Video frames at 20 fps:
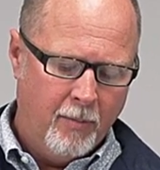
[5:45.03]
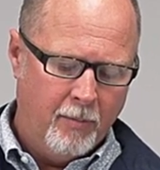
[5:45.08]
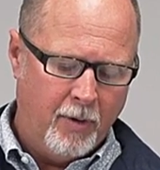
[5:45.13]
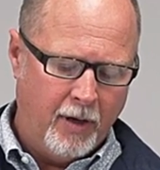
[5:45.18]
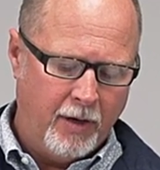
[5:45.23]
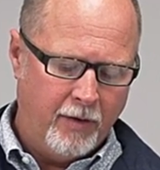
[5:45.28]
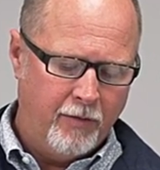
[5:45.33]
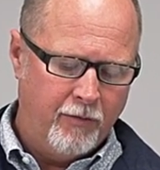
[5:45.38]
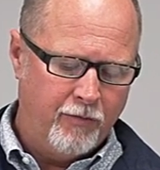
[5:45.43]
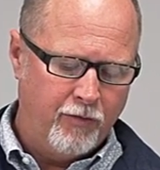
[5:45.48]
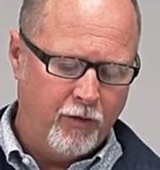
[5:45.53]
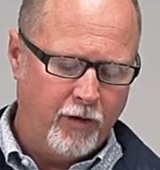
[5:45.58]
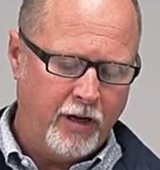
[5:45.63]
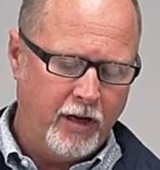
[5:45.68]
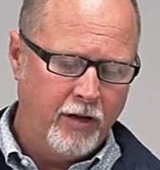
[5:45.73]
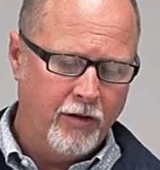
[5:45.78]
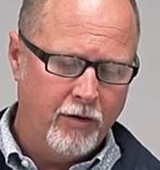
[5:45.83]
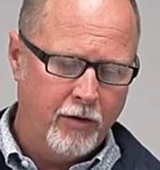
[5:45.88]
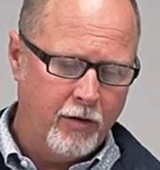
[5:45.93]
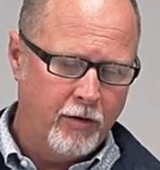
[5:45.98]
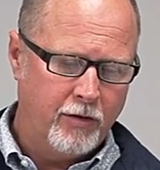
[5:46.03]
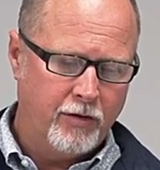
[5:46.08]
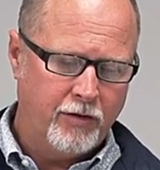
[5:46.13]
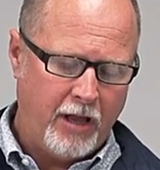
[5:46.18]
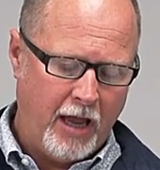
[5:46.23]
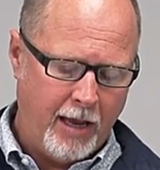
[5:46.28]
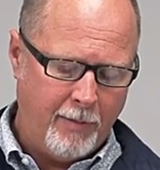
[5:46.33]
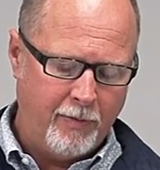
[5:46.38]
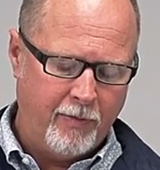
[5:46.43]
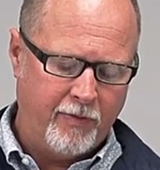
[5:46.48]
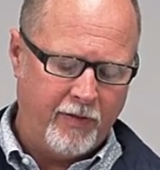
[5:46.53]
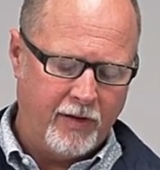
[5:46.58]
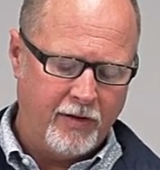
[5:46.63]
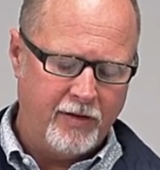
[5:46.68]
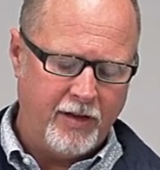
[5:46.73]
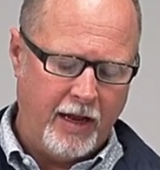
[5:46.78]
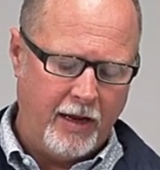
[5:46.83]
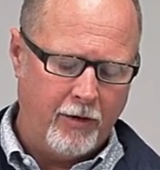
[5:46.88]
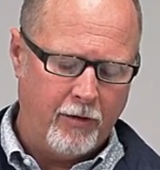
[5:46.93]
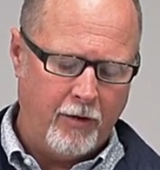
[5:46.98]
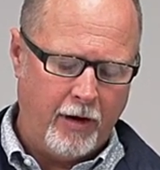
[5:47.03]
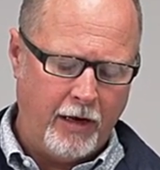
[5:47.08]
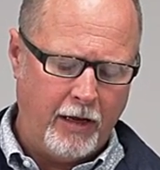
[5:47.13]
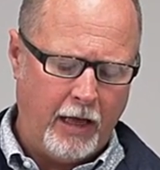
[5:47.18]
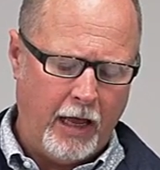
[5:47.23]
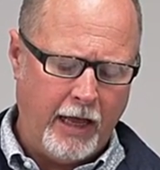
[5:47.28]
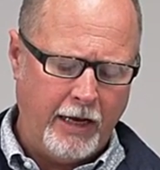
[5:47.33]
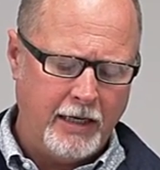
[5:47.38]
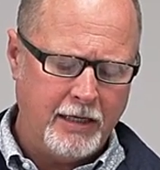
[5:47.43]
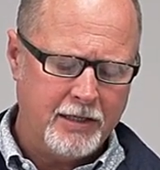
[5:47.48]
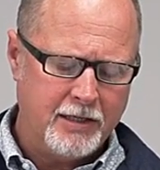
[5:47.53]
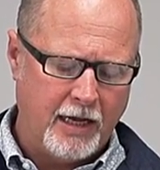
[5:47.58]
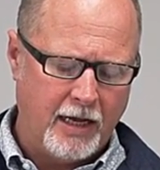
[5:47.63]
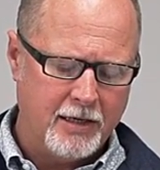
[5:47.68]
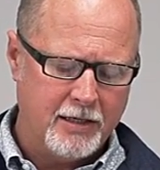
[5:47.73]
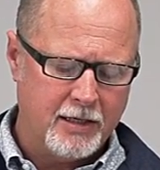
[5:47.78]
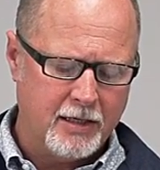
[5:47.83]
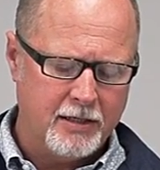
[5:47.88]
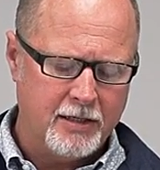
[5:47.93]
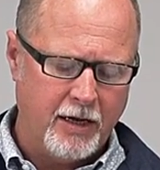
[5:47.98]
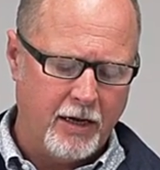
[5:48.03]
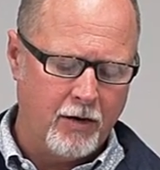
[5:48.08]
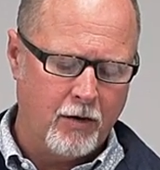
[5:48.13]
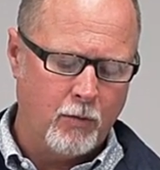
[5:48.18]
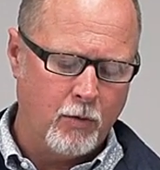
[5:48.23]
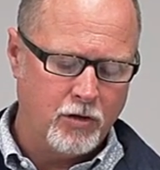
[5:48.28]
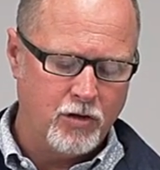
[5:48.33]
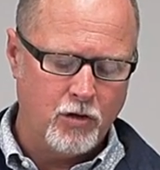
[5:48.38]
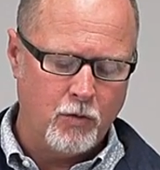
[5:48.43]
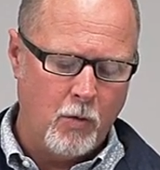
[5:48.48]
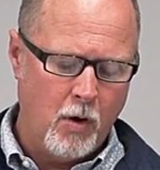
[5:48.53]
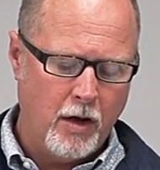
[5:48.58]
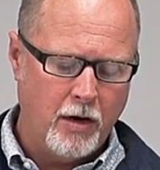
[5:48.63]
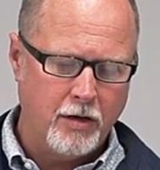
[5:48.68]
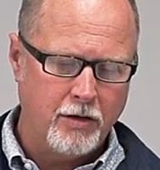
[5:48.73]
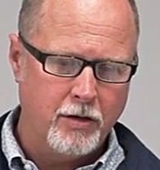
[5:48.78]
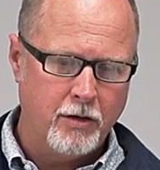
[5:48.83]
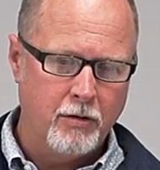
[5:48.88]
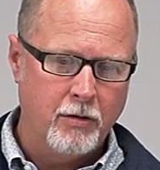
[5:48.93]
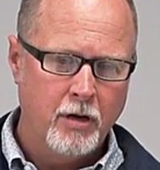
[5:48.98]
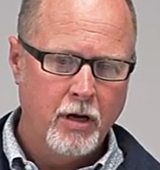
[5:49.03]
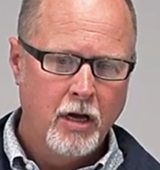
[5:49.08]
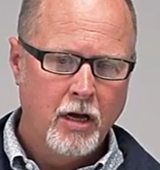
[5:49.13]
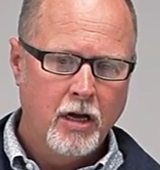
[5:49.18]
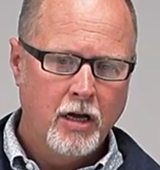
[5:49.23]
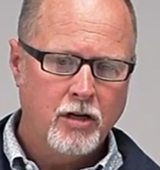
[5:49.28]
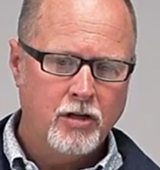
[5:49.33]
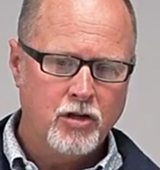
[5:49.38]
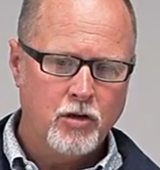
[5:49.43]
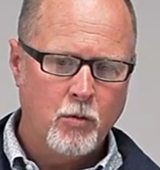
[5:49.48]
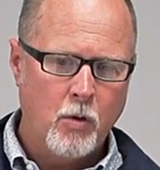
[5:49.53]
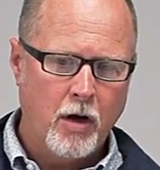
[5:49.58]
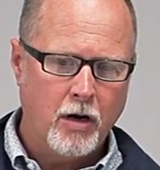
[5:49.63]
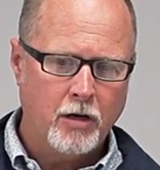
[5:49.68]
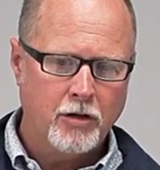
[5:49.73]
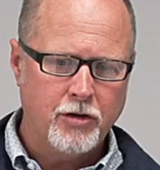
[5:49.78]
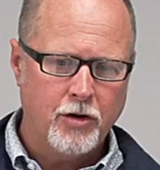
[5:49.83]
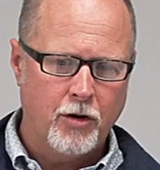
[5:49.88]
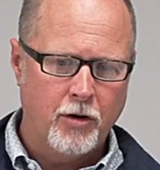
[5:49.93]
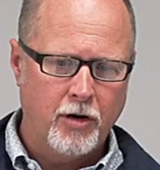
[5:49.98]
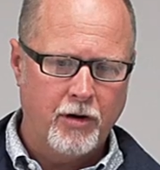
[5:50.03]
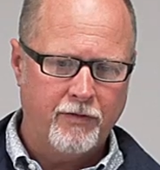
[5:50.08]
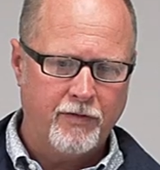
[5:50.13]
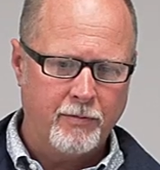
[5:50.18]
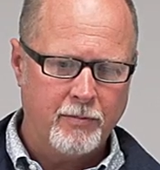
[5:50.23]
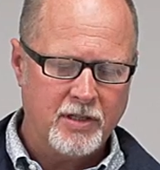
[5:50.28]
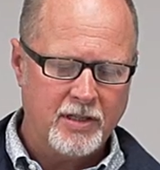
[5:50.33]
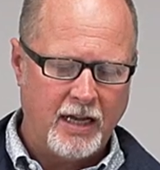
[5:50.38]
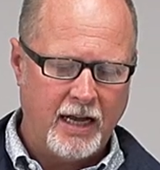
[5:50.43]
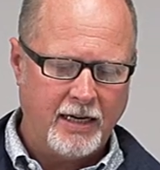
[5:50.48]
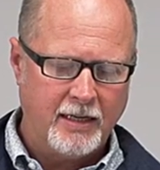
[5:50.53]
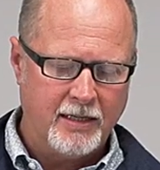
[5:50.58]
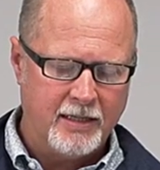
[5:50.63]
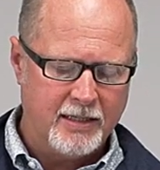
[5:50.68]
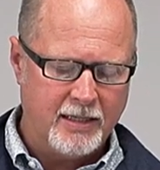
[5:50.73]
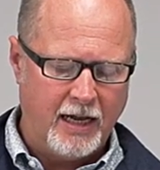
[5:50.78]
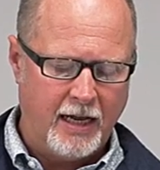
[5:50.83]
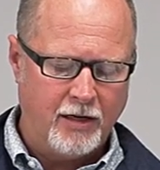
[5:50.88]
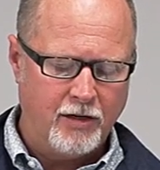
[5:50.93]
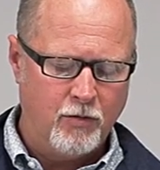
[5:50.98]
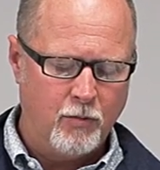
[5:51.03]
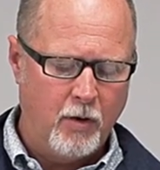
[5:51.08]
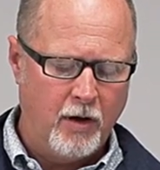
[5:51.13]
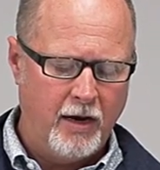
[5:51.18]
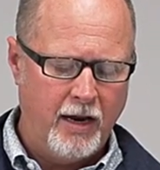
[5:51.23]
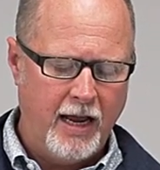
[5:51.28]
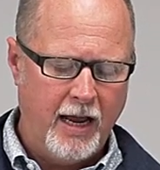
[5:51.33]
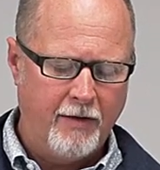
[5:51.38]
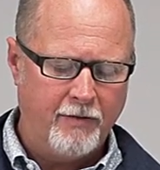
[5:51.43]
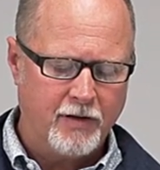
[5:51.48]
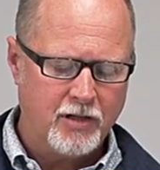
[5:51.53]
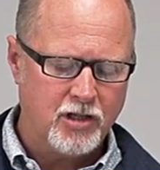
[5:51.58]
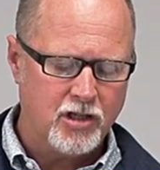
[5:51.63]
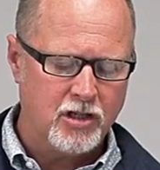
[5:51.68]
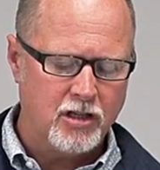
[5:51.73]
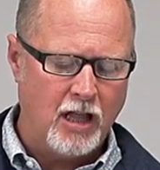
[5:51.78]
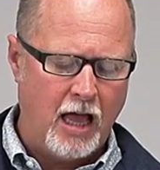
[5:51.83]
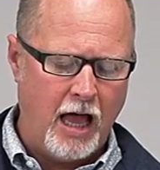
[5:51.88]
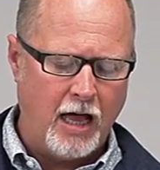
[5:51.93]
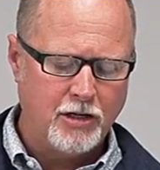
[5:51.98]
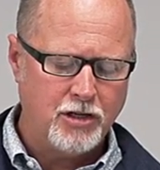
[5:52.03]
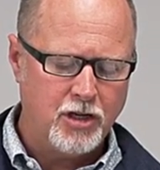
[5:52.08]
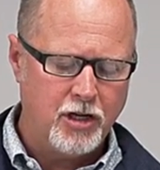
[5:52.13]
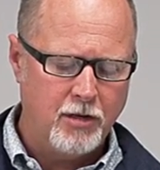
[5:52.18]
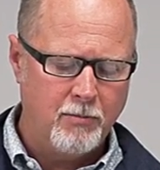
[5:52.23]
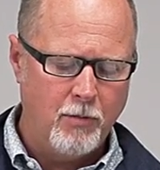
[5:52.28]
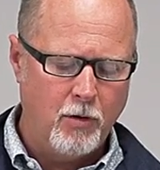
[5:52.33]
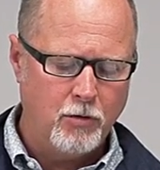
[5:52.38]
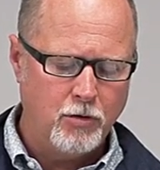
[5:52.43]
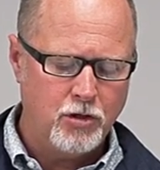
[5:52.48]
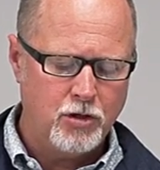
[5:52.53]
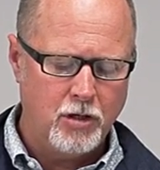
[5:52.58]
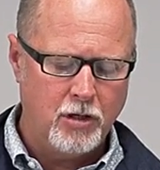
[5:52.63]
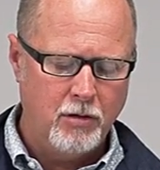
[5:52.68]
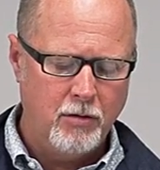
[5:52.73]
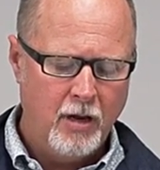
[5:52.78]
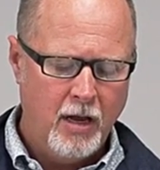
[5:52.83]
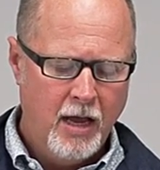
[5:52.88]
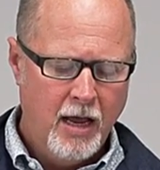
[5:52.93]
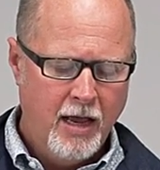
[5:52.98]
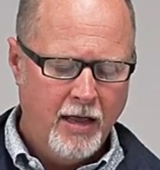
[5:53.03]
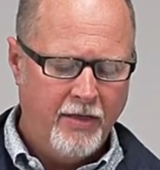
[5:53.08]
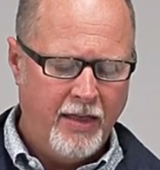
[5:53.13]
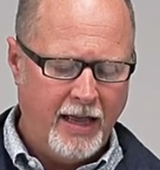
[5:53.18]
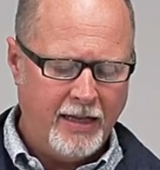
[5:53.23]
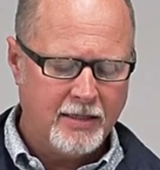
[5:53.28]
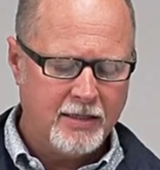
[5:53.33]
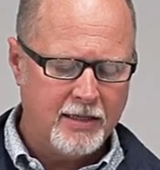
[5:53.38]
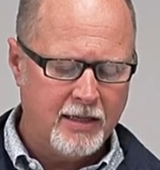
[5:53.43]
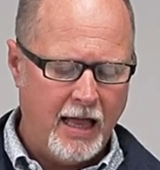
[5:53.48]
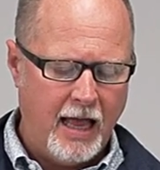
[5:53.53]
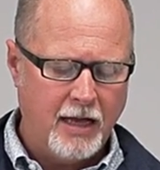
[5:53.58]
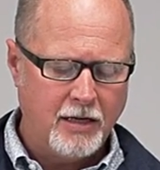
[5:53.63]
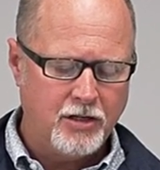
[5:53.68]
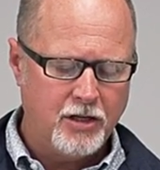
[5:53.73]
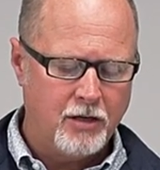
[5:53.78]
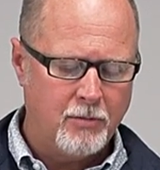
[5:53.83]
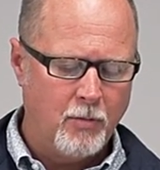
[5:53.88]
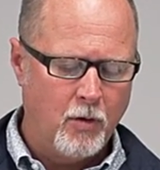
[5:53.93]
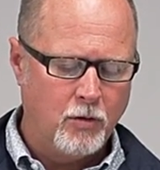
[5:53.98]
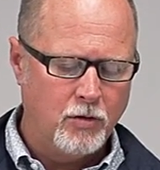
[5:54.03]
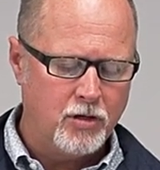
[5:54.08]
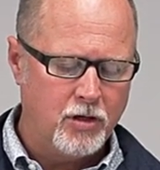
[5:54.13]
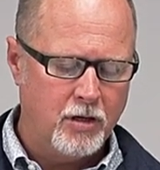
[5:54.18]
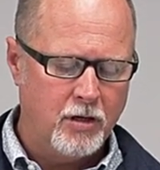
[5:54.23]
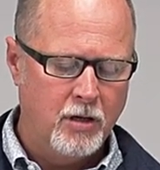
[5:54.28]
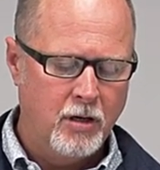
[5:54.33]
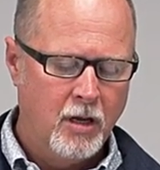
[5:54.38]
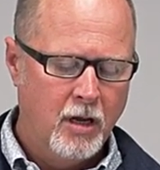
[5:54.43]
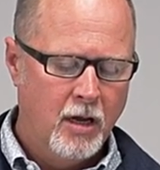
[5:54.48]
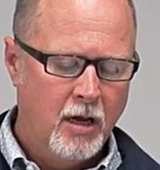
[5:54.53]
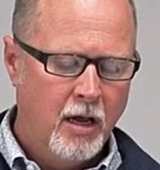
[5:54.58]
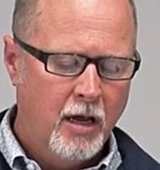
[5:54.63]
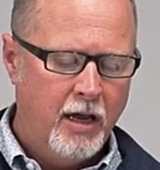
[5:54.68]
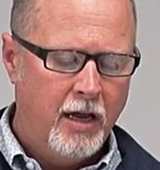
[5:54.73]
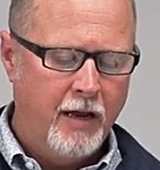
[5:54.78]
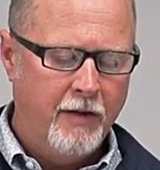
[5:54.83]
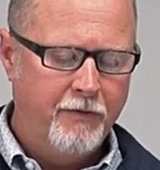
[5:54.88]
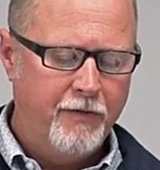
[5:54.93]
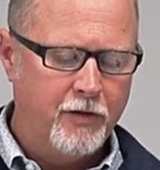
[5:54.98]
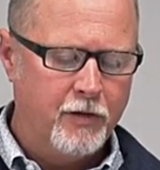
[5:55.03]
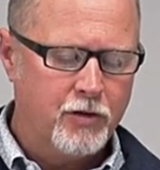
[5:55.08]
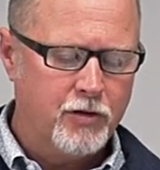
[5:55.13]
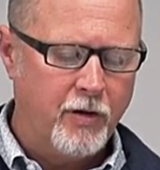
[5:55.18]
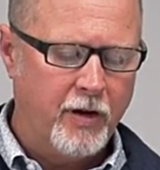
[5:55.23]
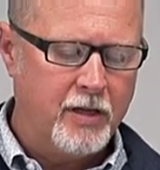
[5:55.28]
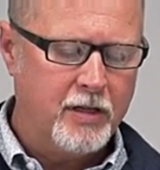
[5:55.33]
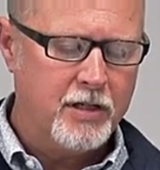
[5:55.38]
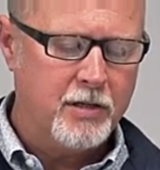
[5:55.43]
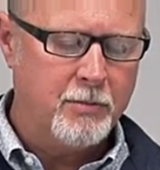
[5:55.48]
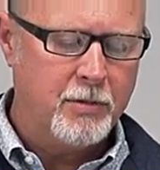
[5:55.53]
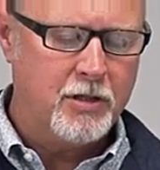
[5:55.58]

But for either type of container, any size container, what you want to do is you want to turn it from side to side. You want to have a sloshing motion. That sloshing motion infiltrates the